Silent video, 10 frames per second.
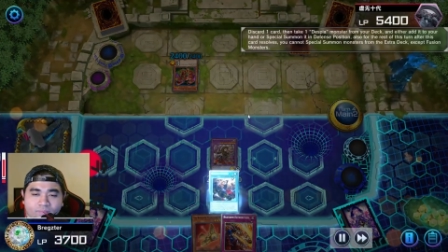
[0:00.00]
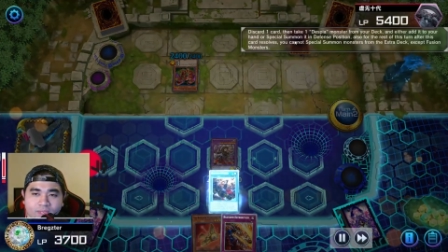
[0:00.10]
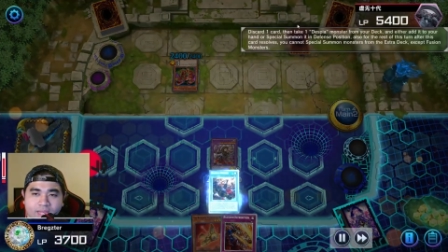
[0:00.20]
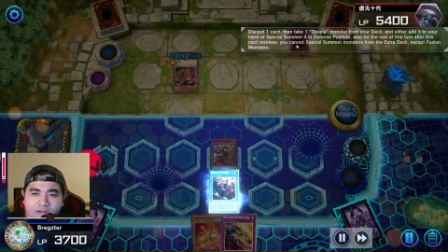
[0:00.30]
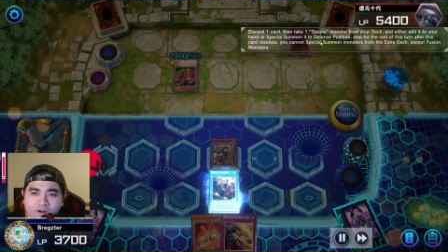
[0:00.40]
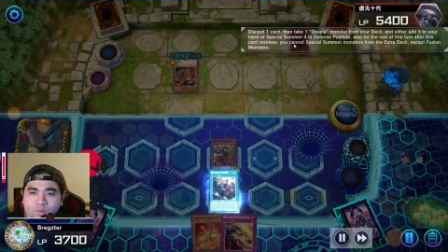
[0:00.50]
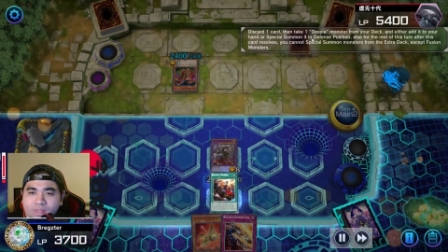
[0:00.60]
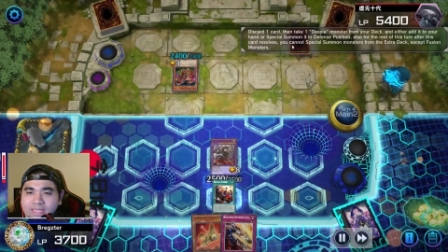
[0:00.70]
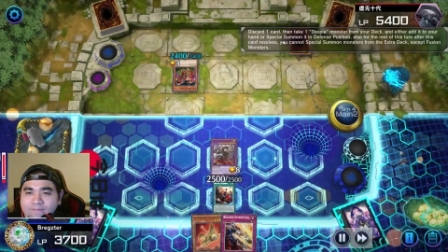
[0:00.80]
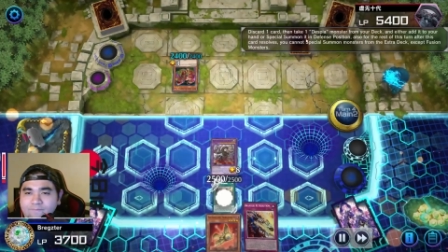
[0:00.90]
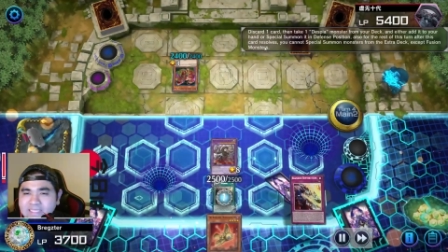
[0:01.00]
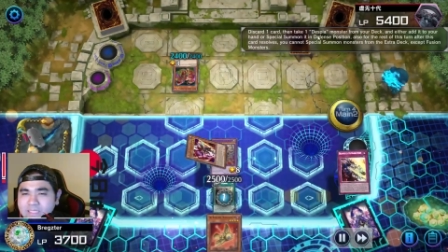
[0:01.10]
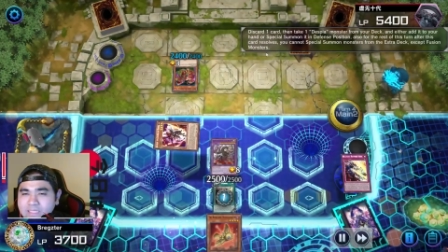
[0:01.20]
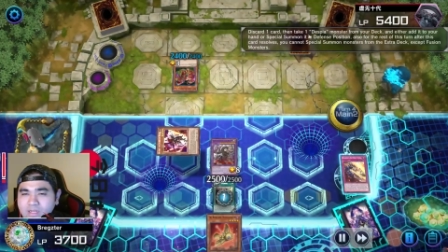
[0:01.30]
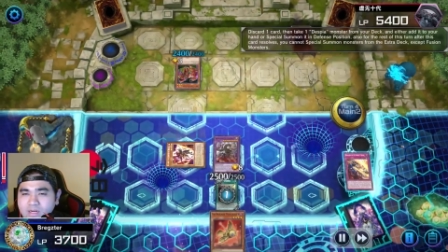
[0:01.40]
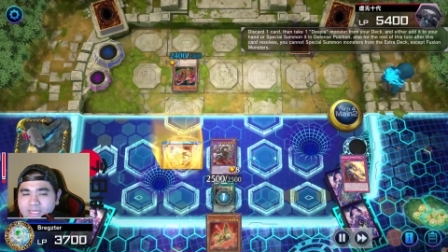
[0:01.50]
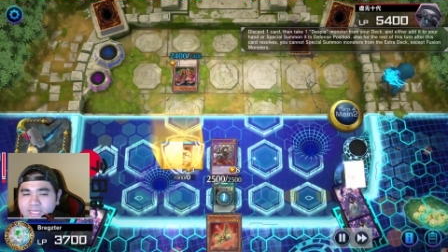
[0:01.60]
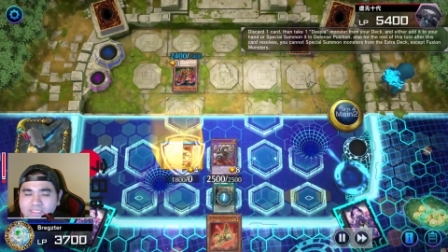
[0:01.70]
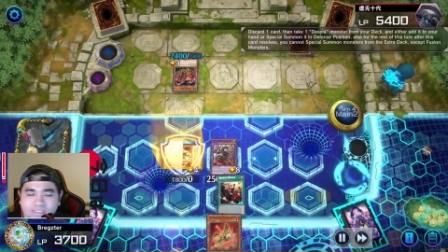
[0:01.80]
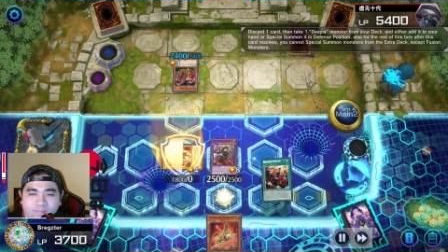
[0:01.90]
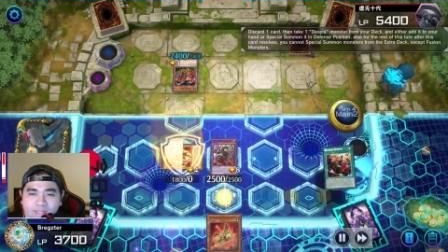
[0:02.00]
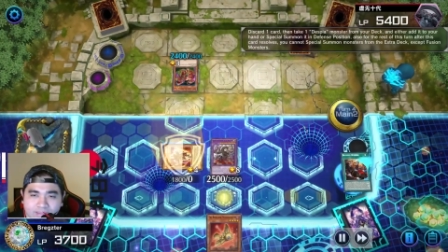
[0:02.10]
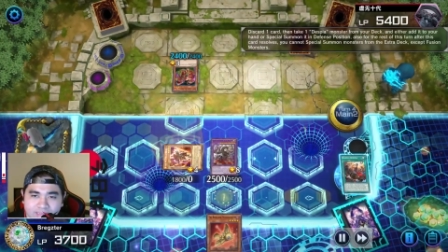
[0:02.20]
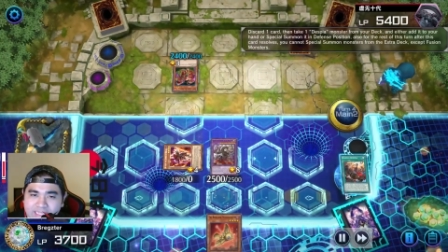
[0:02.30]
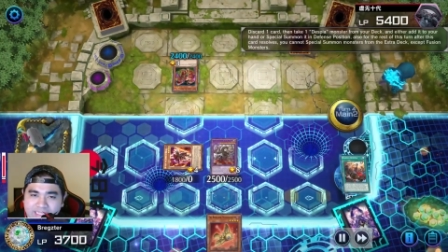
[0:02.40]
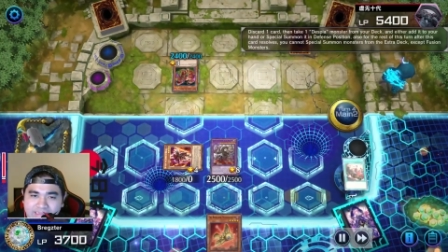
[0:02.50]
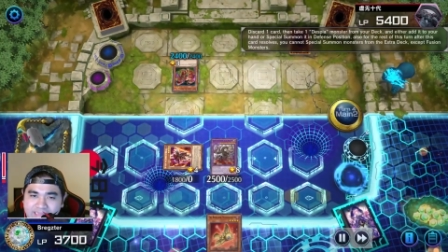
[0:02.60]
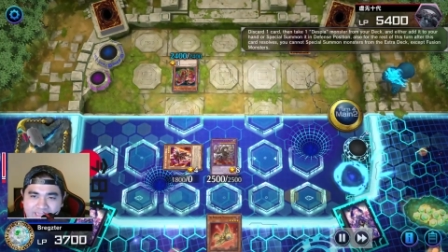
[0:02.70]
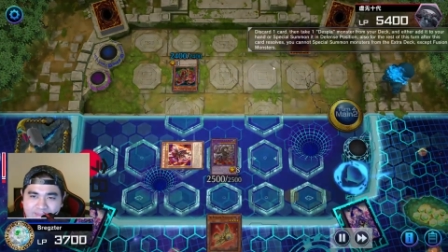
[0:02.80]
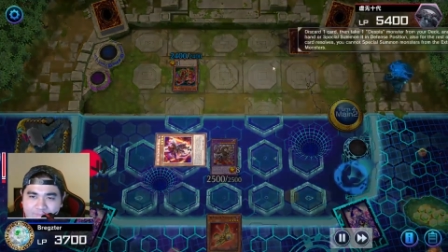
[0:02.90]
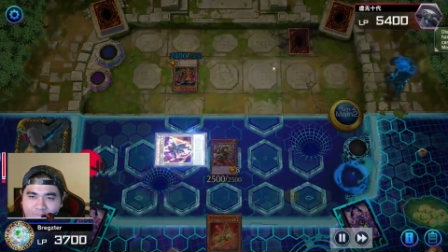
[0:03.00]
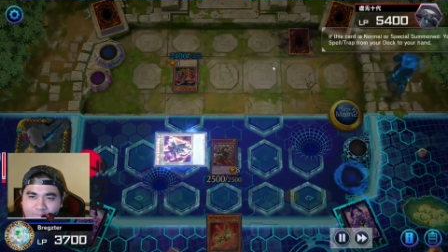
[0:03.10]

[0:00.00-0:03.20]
I don't know what the face down card is. That he